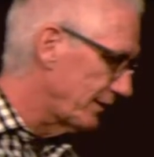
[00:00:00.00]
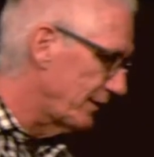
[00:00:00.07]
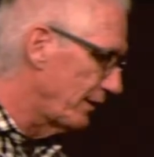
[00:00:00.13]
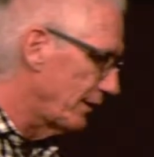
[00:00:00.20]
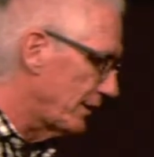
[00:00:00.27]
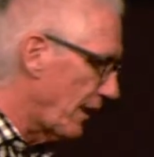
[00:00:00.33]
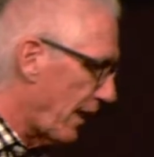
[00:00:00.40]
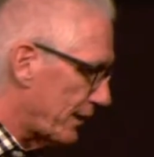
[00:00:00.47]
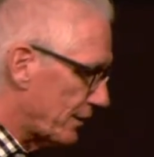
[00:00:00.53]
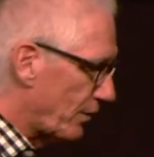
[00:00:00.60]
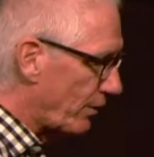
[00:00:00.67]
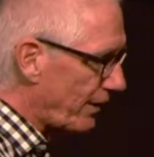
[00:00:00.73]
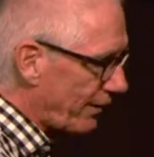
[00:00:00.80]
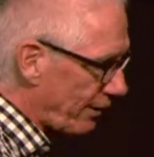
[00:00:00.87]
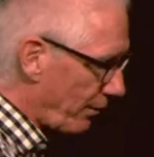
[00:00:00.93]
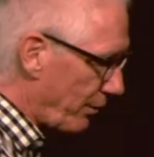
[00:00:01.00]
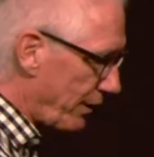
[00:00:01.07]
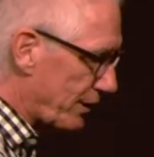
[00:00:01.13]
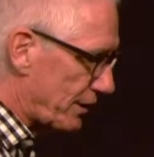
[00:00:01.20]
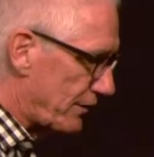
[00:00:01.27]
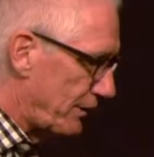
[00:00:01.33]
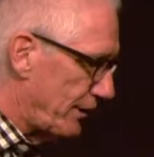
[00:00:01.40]
to these guys going into the
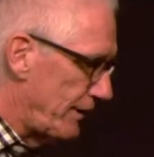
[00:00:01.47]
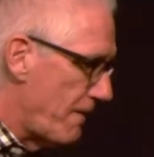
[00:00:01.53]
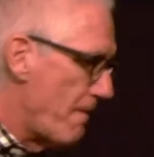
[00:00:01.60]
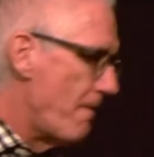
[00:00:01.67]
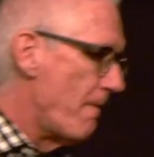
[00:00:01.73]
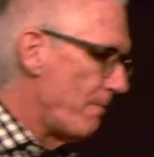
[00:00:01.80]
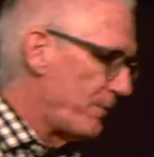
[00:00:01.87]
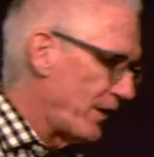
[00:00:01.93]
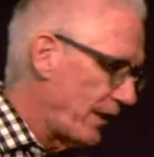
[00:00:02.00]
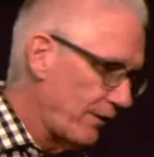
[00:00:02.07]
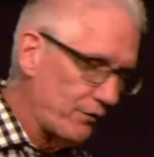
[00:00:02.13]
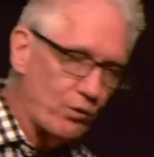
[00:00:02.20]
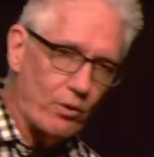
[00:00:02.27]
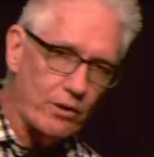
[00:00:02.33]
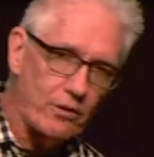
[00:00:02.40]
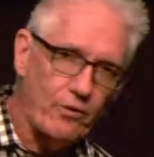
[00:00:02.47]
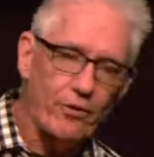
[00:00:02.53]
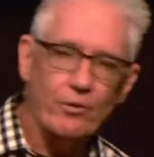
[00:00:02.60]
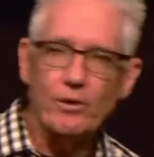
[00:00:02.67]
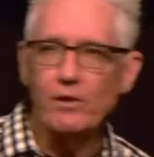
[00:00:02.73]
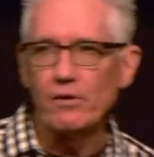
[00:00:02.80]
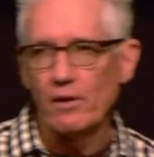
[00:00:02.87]
ministry, and I'll have 20 or
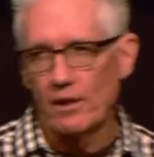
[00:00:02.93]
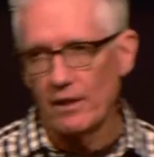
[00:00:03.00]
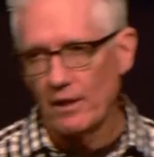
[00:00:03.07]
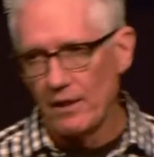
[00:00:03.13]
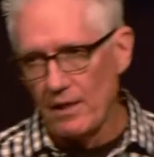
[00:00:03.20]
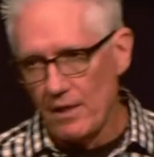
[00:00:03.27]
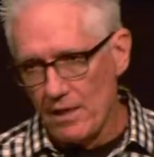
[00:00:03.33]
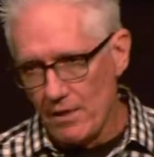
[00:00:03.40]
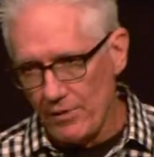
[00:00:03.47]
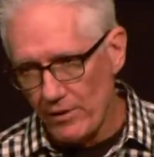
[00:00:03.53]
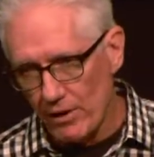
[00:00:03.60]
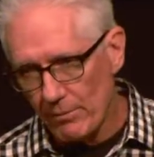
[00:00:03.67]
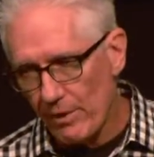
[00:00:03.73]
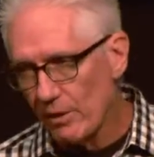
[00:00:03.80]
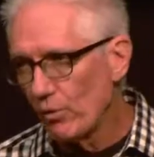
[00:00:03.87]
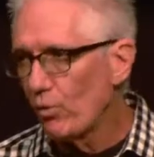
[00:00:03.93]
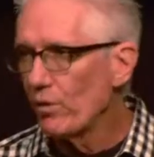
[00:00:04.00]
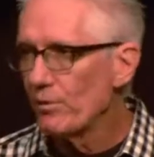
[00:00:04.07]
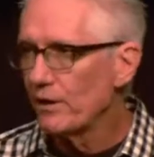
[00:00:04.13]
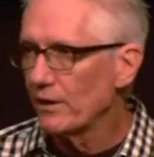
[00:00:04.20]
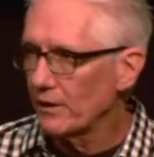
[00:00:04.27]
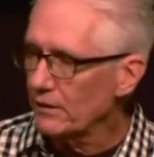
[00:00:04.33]
30 uh, young men and
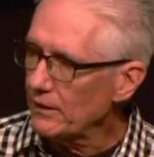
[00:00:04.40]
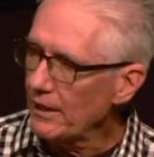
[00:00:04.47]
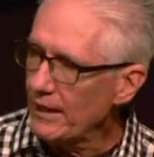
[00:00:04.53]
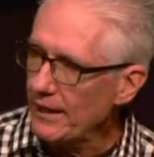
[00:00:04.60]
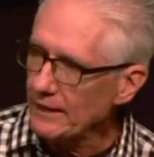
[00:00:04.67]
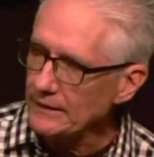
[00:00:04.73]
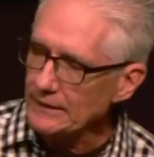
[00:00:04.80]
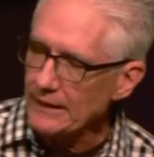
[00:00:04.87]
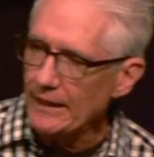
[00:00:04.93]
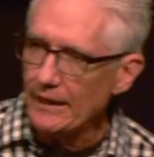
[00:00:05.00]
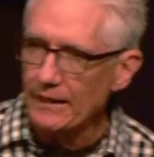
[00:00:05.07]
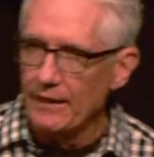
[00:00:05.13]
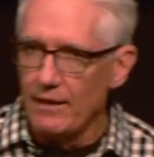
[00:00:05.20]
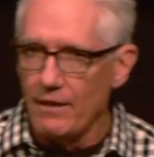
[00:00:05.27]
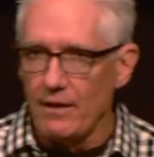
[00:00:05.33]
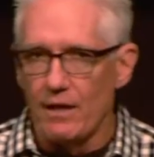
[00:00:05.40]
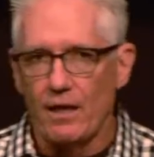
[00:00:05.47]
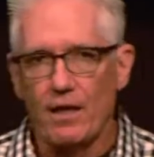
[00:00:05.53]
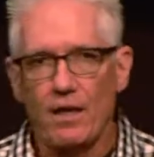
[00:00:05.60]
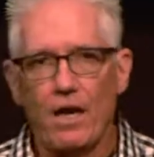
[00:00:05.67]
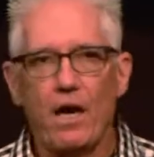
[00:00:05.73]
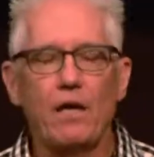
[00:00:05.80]
women in the class, and
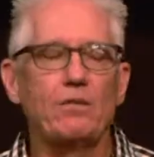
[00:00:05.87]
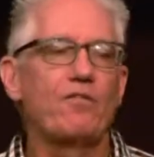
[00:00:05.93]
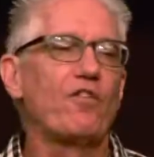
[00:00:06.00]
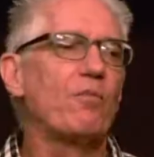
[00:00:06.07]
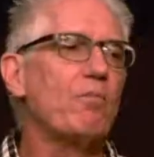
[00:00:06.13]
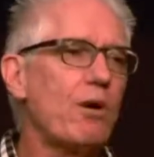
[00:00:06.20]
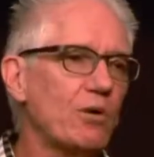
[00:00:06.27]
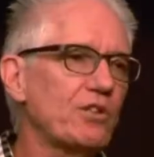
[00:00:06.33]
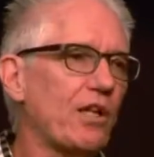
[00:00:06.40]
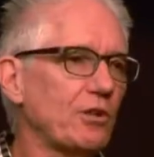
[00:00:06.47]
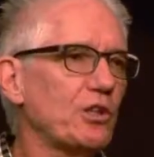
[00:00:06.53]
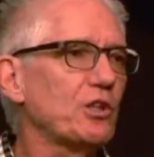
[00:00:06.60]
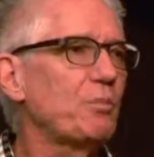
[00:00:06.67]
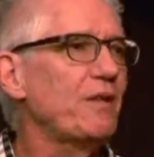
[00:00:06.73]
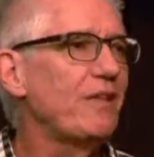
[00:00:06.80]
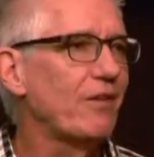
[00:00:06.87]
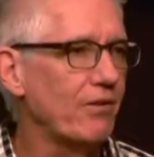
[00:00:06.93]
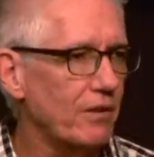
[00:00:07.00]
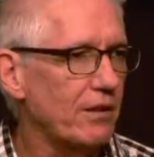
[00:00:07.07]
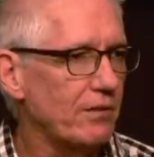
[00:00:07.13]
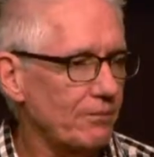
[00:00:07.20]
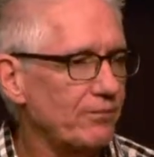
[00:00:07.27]
uh, for most I'll just be
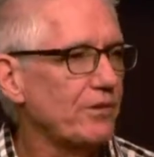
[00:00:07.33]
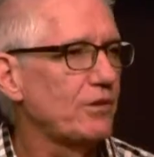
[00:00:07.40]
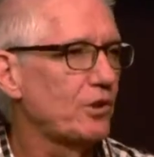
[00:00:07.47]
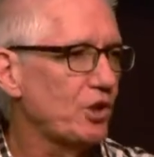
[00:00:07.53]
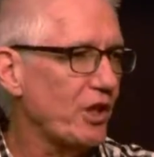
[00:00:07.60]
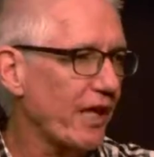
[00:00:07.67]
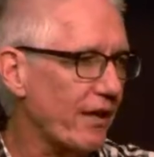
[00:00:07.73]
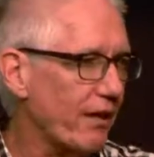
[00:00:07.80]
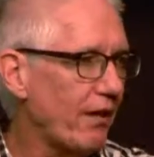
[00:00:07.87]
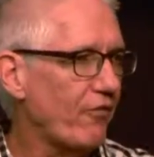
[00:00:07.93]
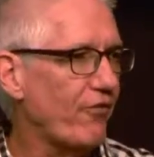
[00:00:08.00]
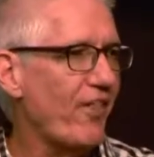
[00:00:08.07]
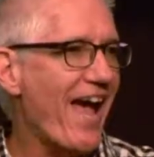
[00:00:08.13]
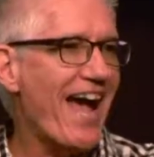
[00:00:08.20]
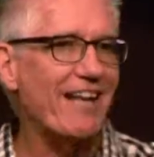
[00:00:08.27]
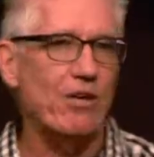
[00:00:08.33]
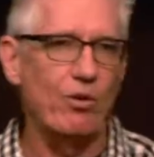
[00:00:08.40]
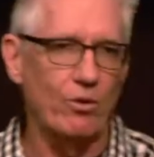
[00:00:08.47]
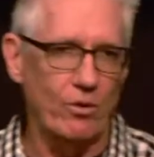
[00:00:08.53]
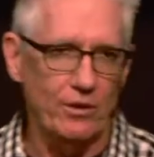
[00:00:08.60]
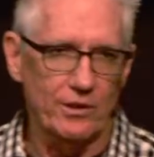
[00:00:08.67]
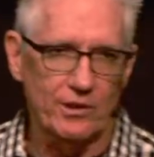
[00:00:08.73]
there, check off that
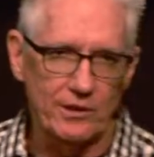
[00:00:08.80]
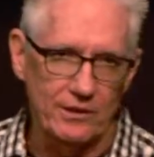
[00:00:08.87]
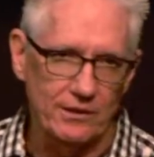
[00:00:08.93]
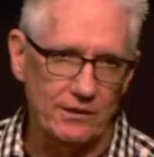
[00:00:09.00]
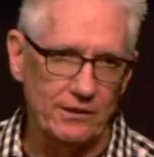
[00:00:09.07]
course.